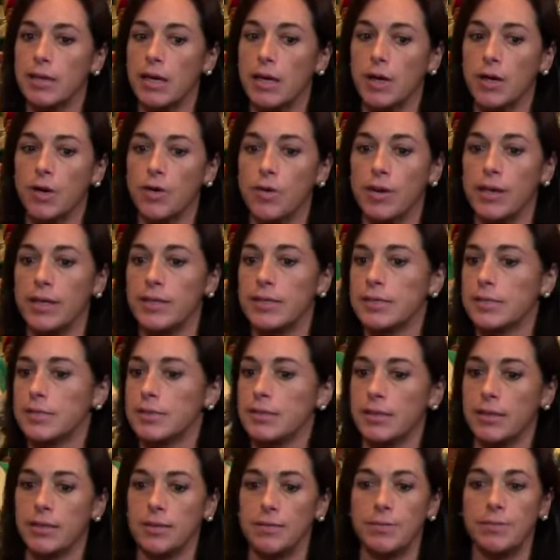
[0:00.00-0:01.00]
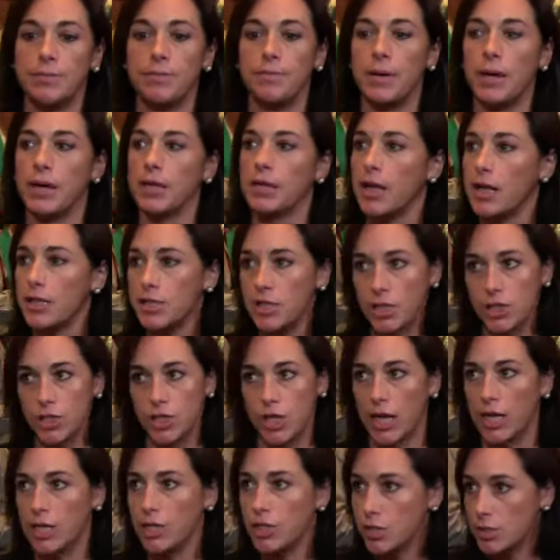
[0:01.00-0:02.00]
creates biologic
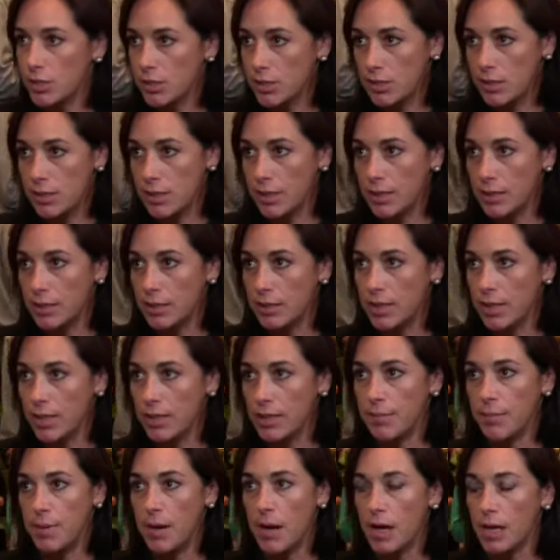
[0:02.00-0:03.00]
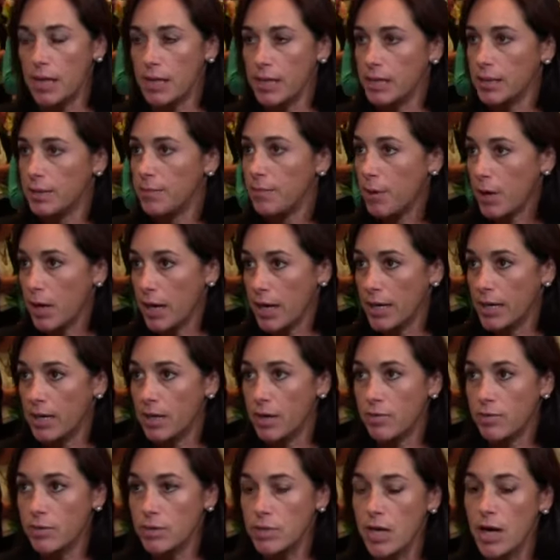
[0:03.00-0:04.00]
changes in the body and the brain
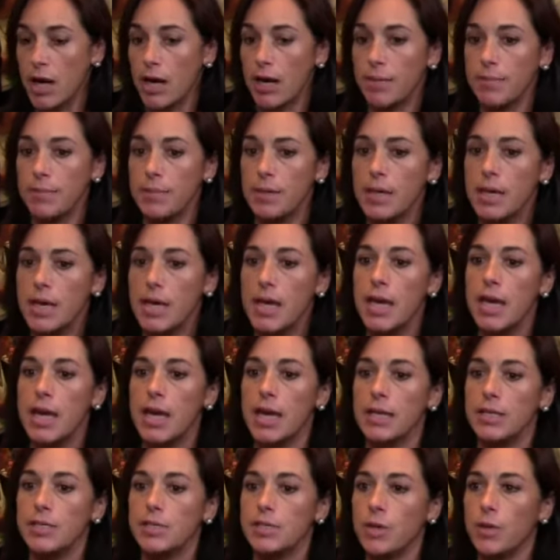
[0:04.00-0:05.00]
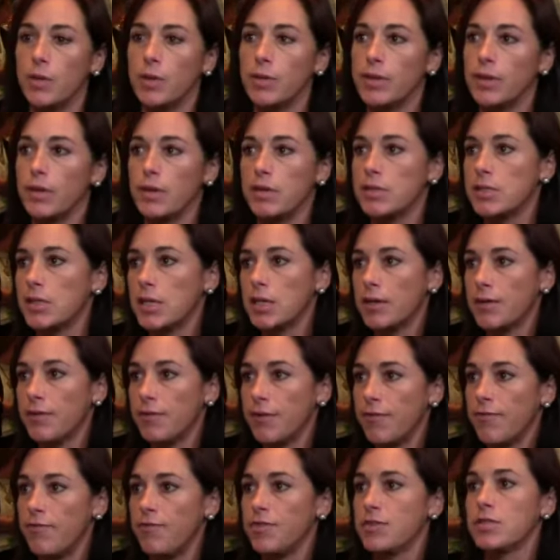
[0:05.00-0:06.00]
over time. And so there is
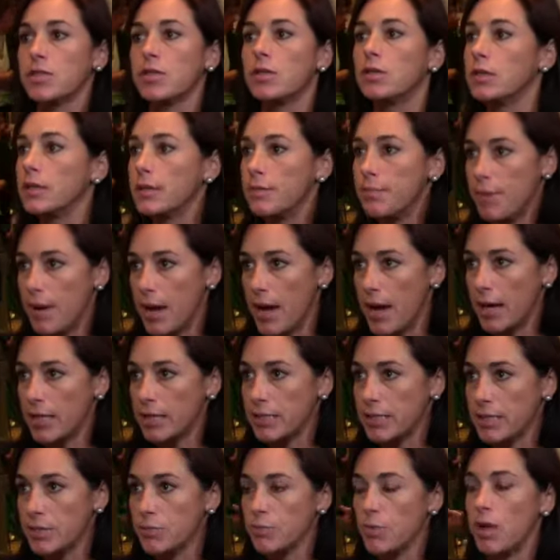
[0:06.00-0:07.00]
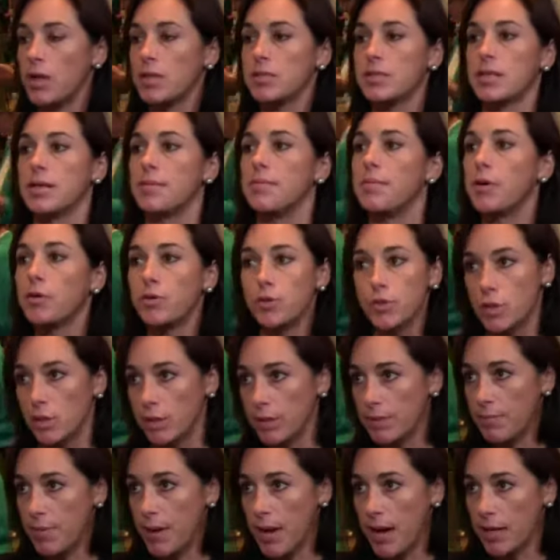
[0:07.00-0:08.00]
a physical impact as well as an
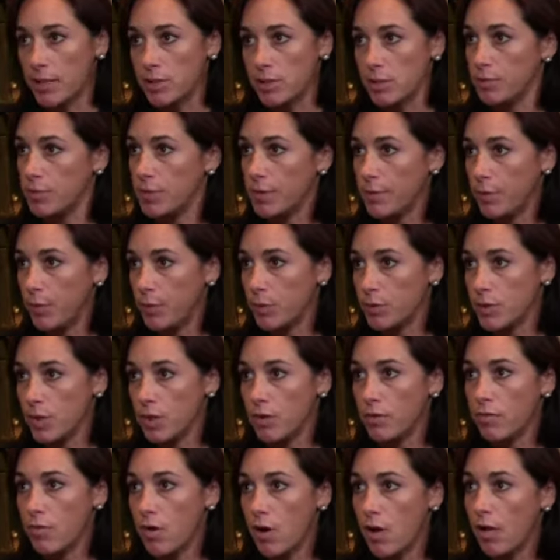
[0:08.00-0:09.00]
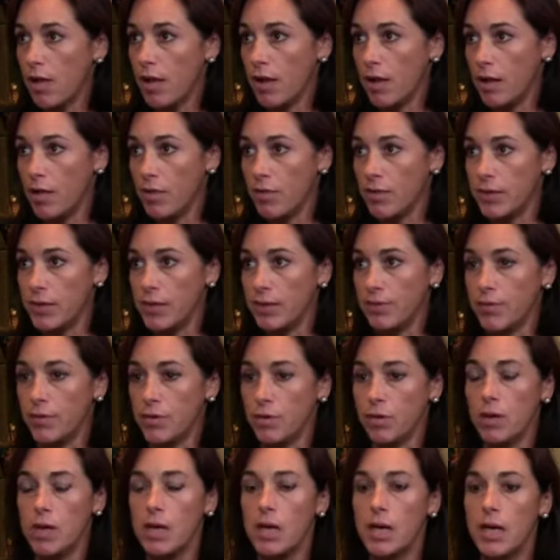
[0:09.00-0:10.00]
emotional impact on people's overall health. And if
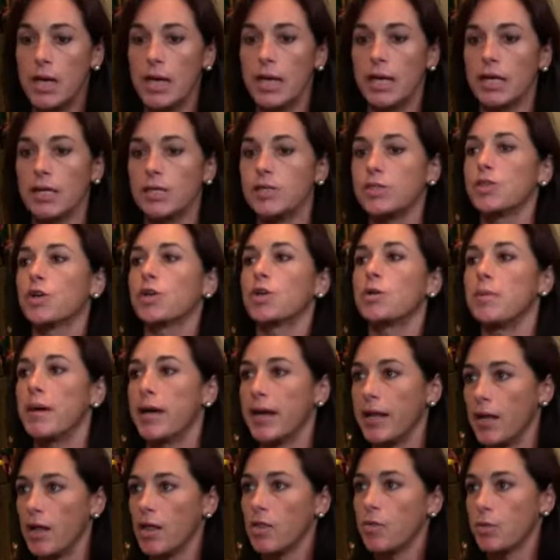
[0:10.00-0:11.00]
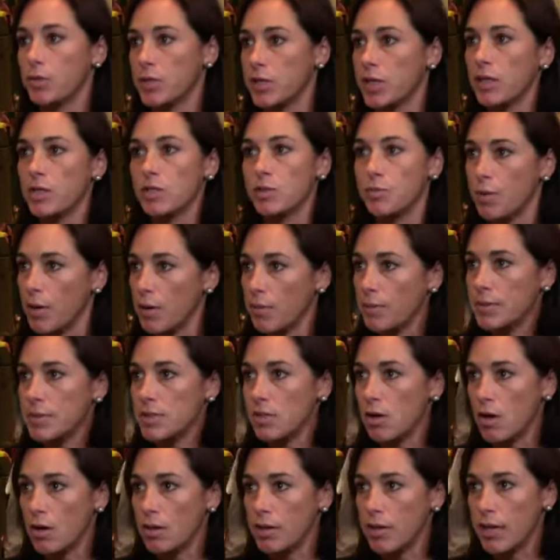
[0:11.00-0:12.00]
you're concerned about health, which health
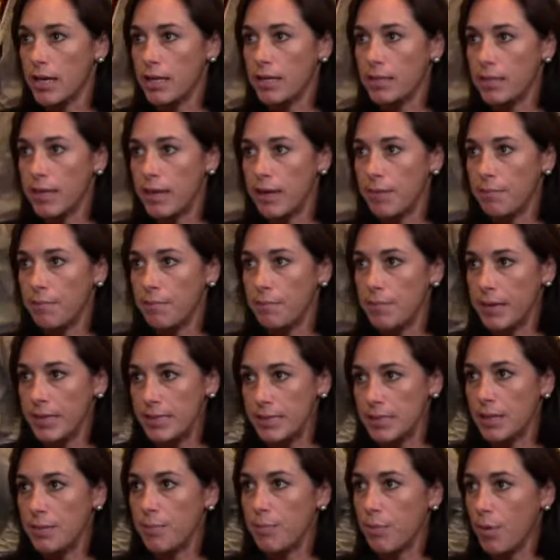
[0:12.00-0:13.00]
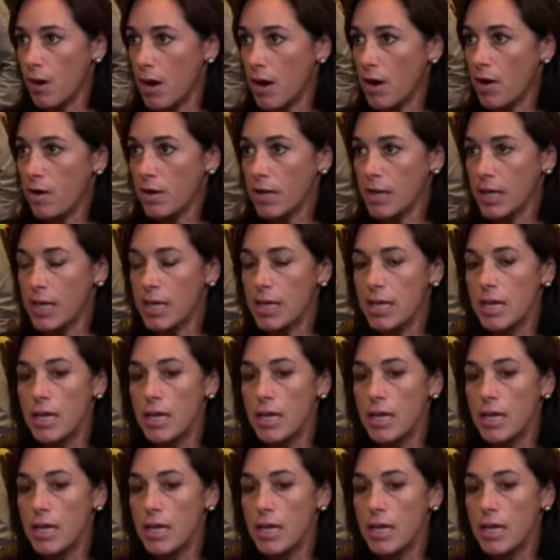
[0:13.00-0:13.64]
departments are, that makes it a priority.